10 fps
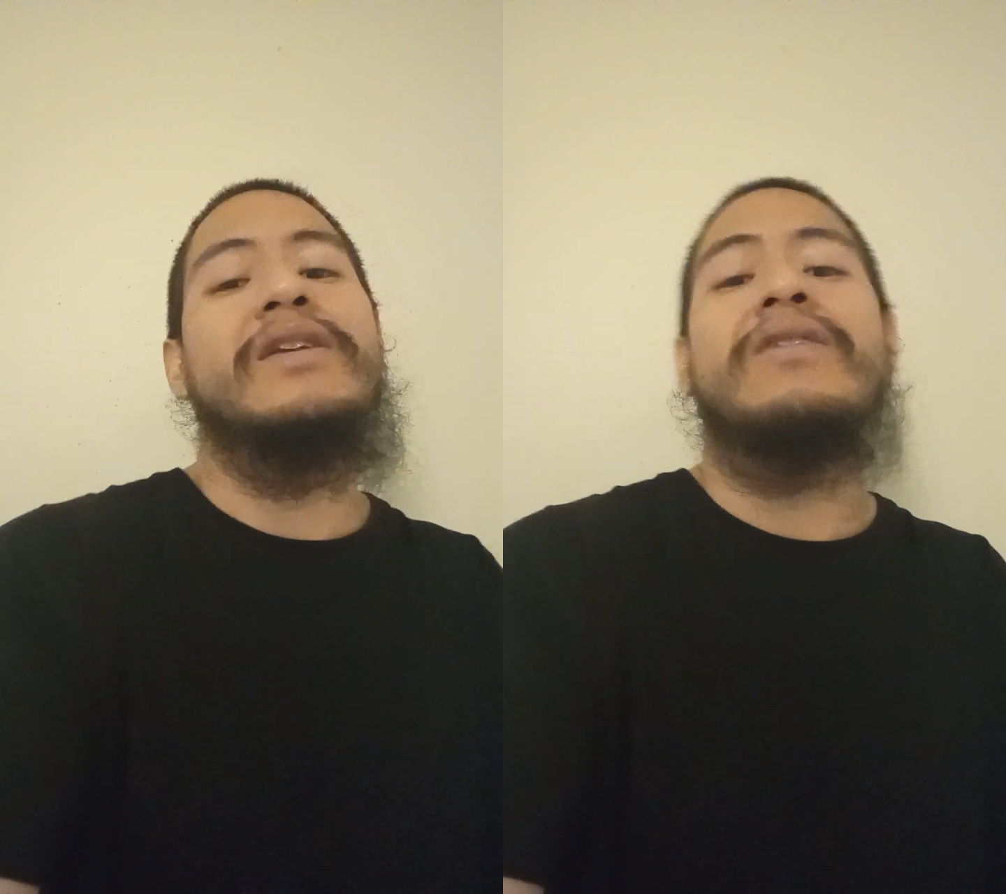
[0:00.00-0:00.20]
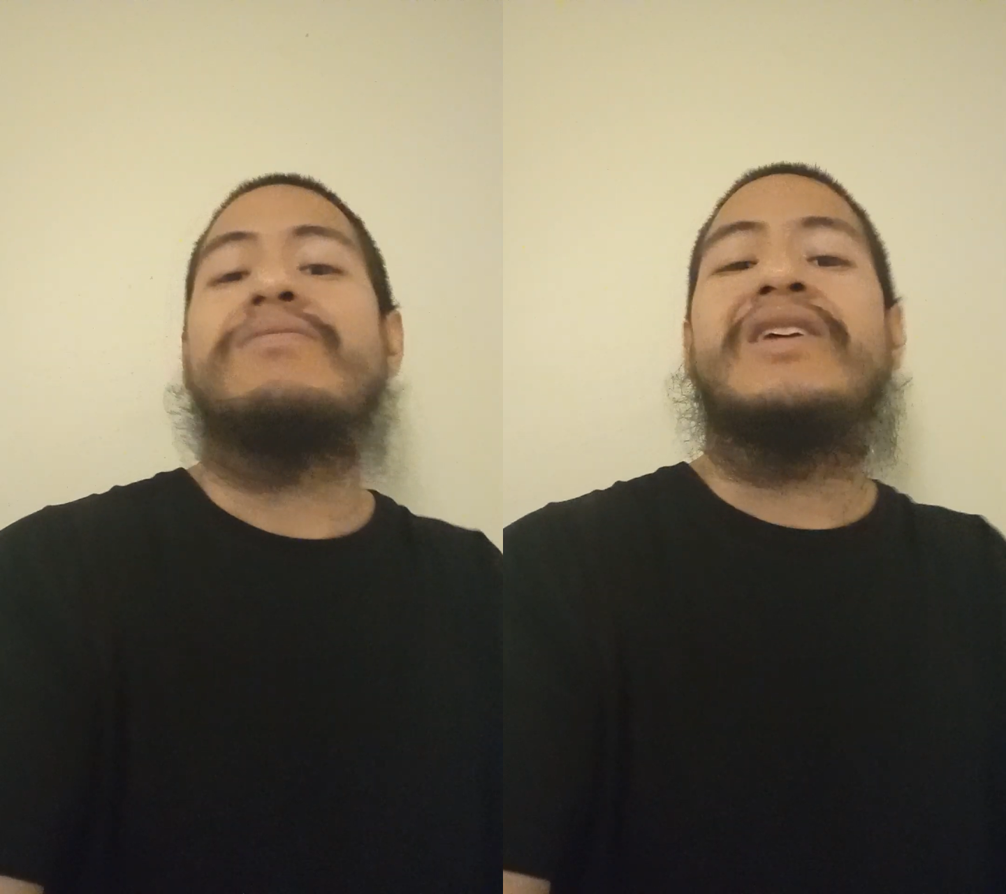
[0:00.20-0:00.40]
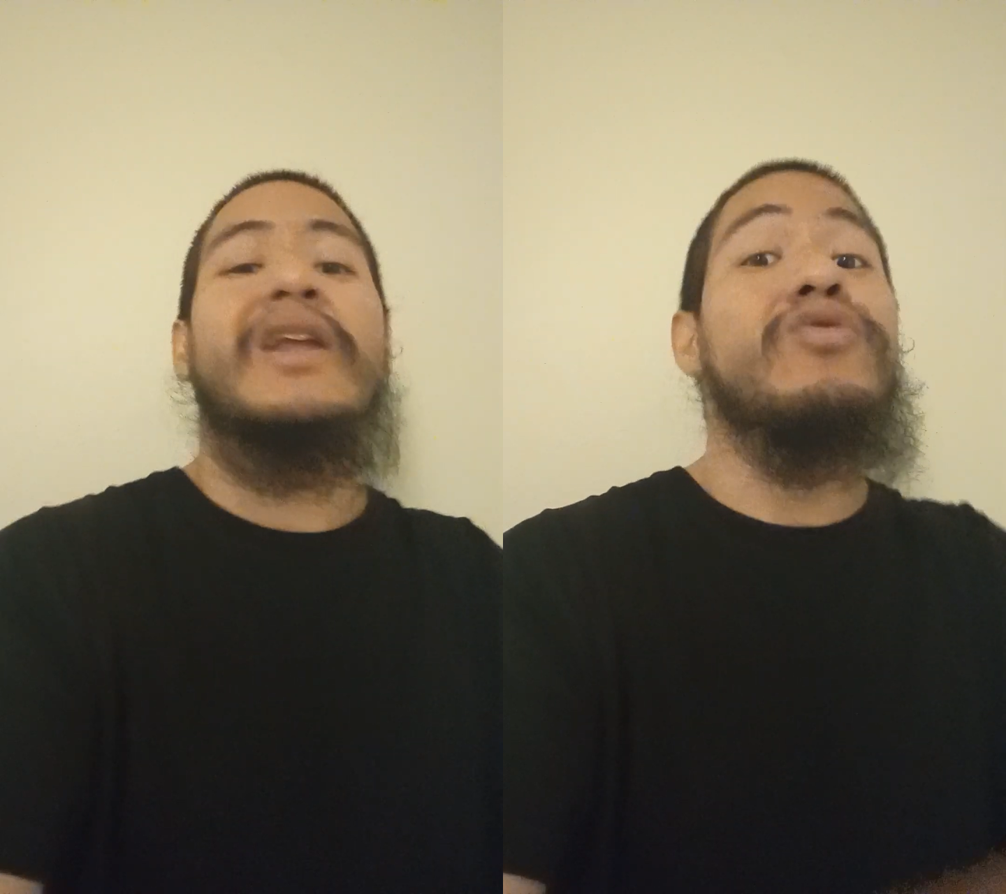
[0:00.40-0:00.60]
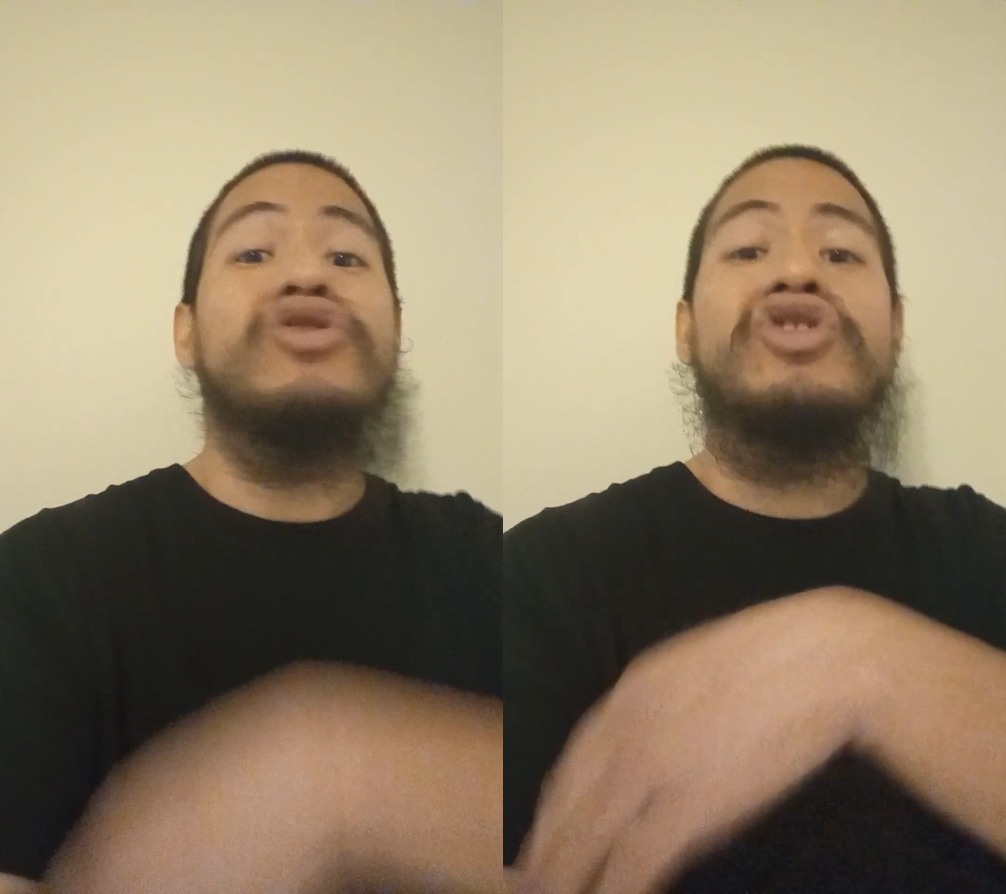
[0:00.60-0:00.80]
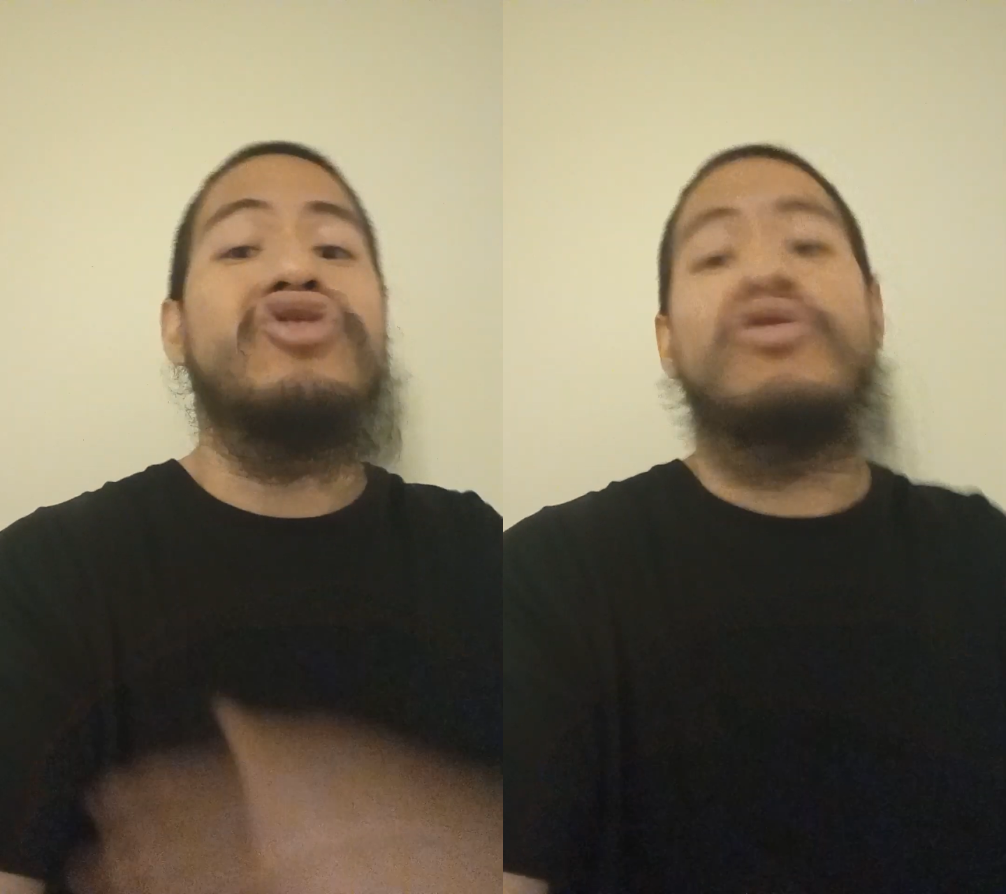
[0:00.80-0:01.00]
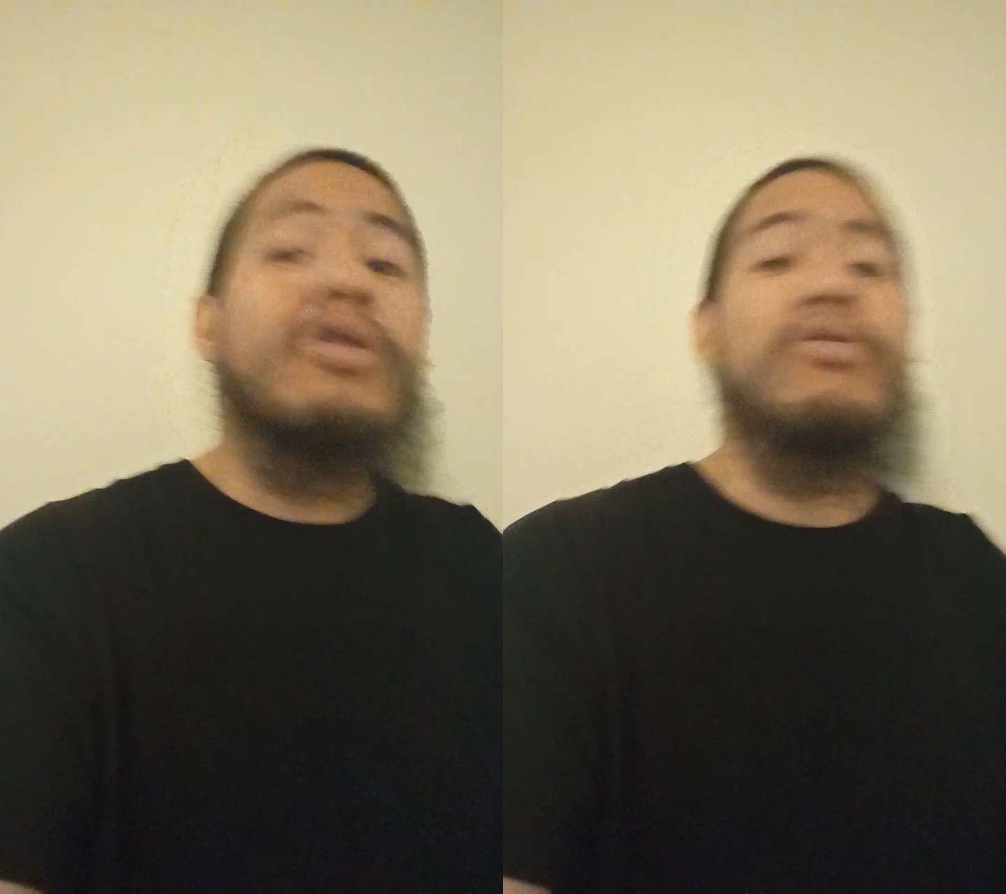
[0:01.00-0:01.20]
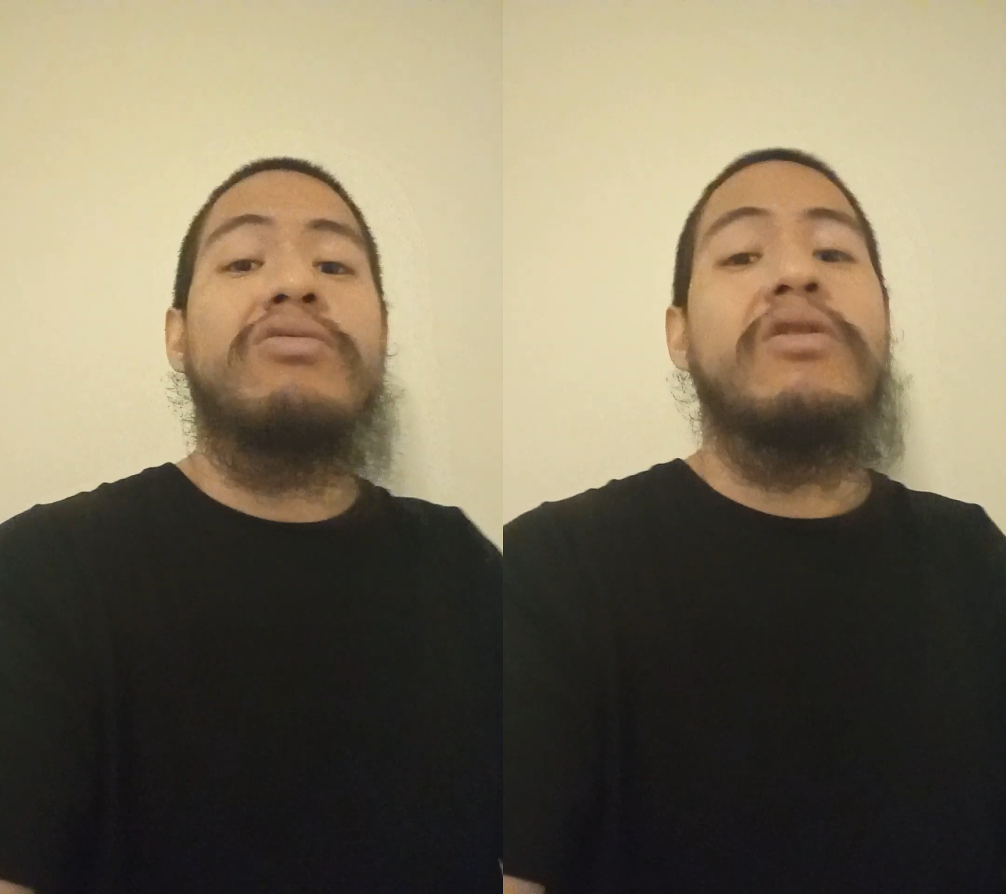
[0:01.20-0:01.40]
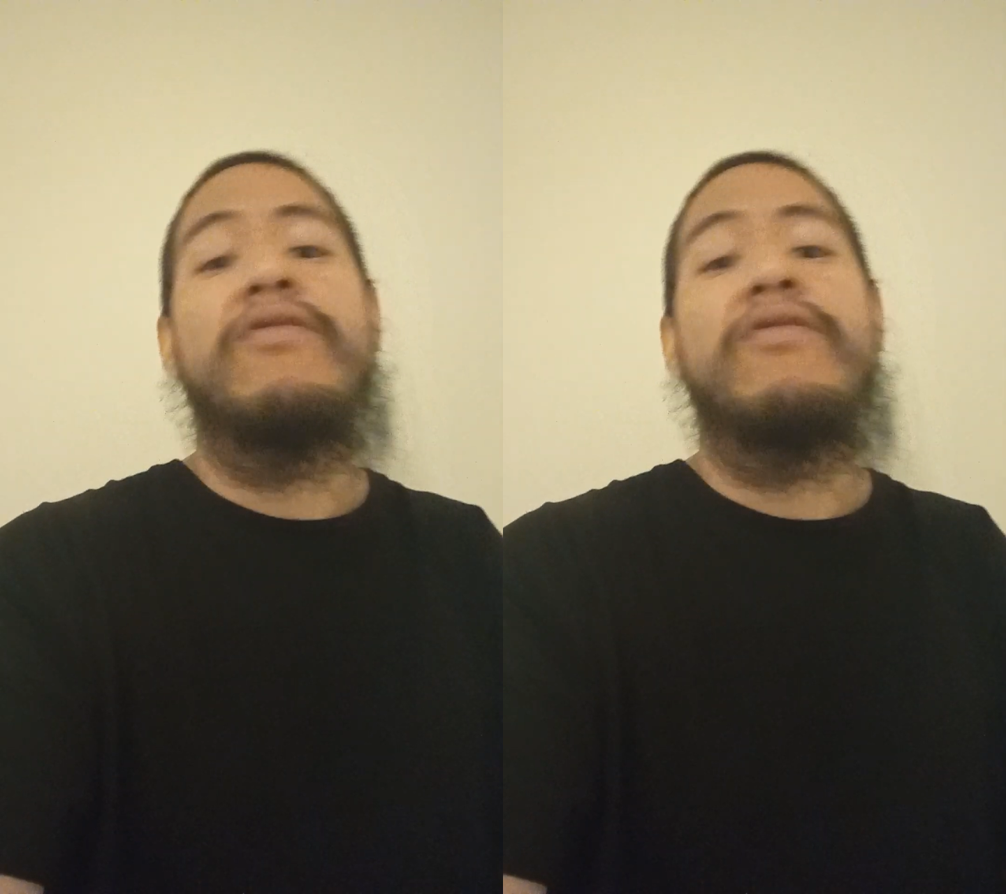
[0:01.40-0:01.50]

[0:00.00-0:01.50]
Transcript: You know what I'm saying? They were just strong